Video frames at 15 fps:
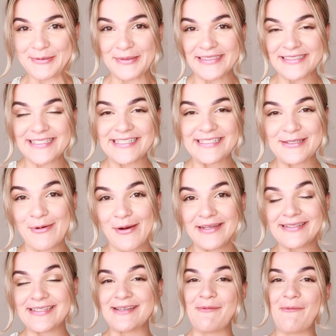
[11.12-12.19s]

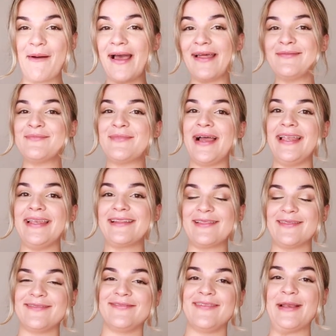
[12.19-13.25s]
2021, my
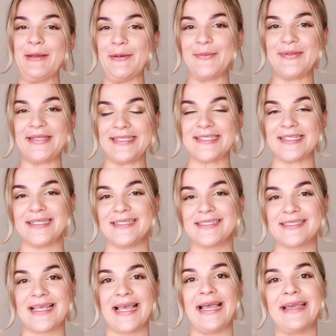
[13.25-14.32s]
little fellow
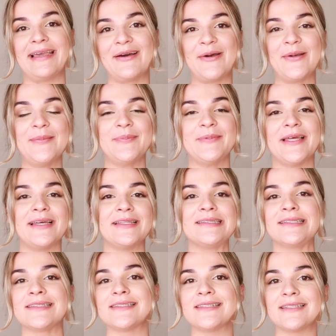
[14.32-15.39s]
peaches. I hope that
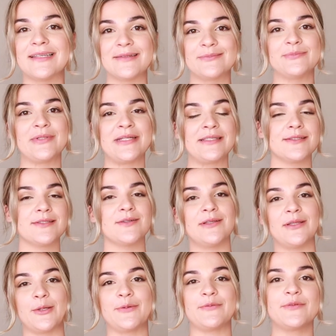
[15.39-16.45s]
this year brings you
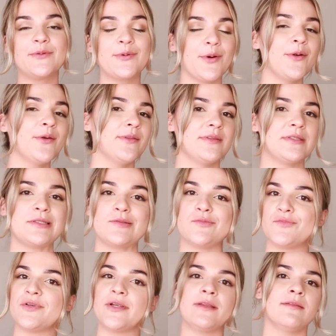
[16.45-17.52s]
a lot of growth,
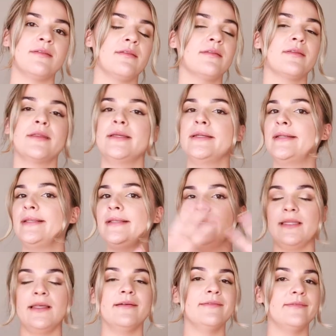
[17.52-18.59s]
strength,
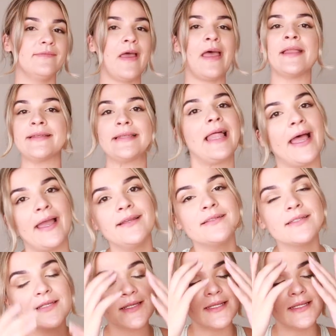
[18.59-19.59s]
love and light.